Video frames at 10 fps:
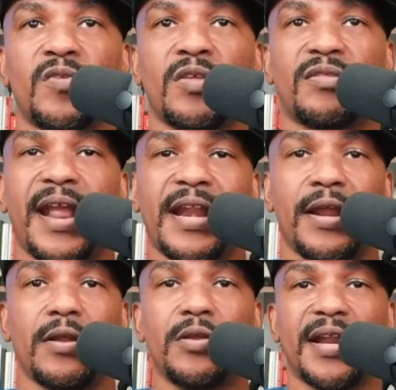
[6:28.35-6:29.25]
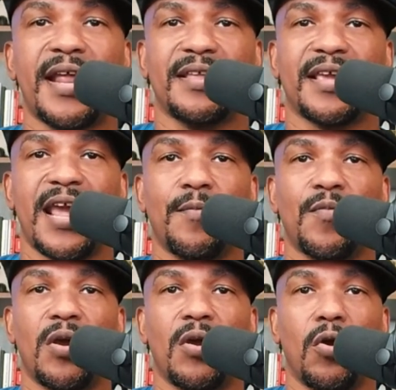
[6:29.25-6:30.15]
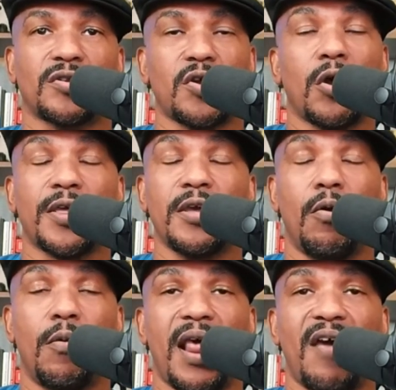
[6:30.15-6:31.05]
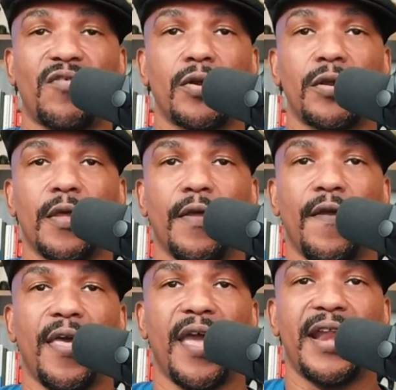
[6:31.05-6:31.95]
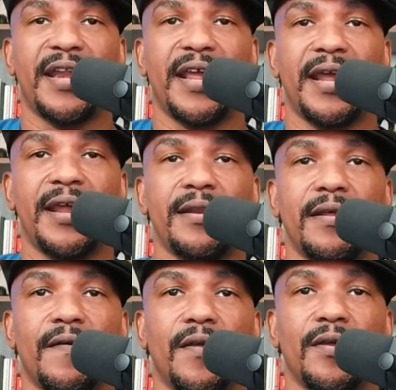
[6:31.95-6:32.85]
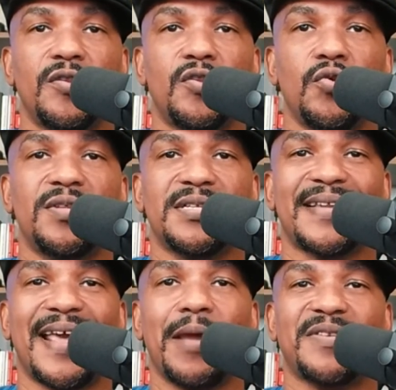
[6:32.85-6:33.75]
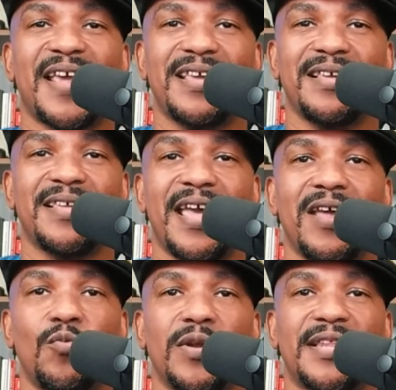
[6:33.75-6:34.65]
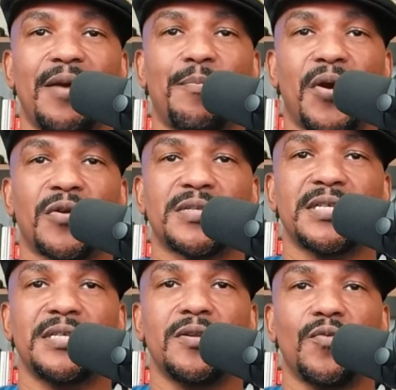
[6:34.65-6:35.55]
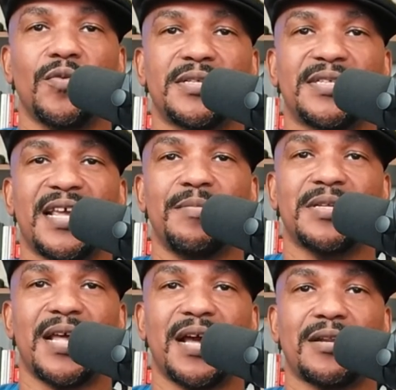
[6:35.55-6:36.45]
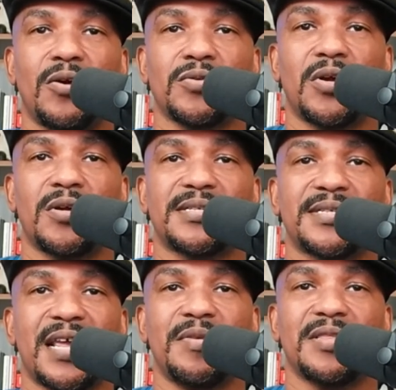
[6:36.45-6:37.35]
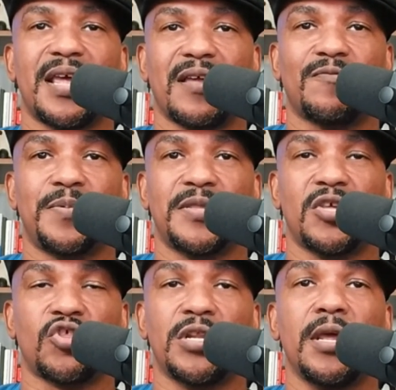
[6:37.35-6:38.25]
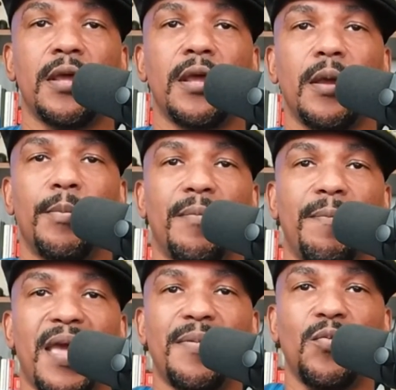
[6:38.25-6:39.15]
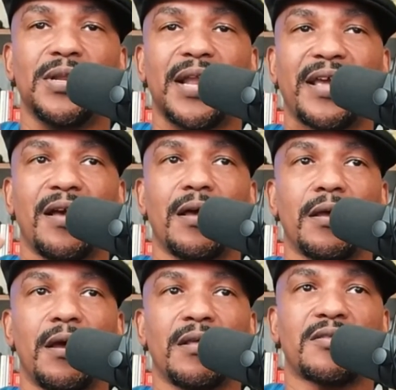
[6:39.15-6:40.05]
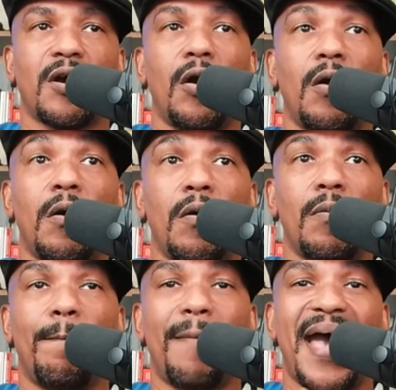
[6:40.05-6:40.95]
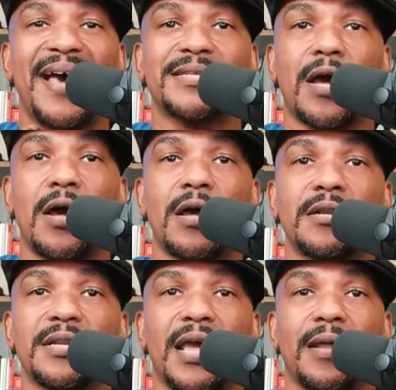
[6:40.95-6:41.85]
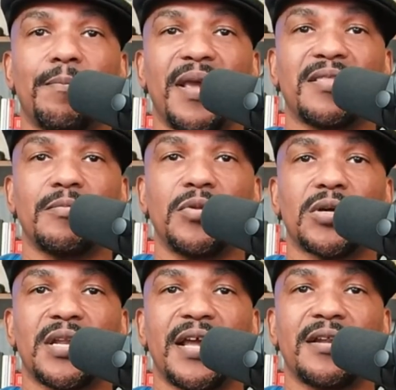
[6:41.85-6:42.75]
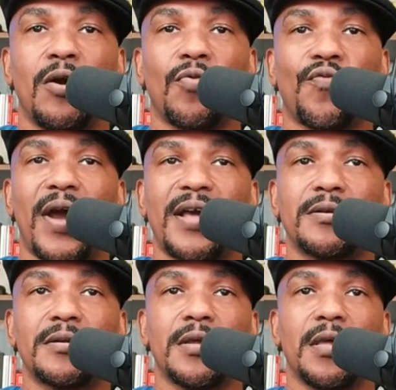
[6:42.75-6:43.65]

just standing there looking at the camera or talking or whatever, and then do the same take again with that person with the same exact clothes on, same exact position, but maybe with like a, a skull mask on that makes him look like Ghost Rider,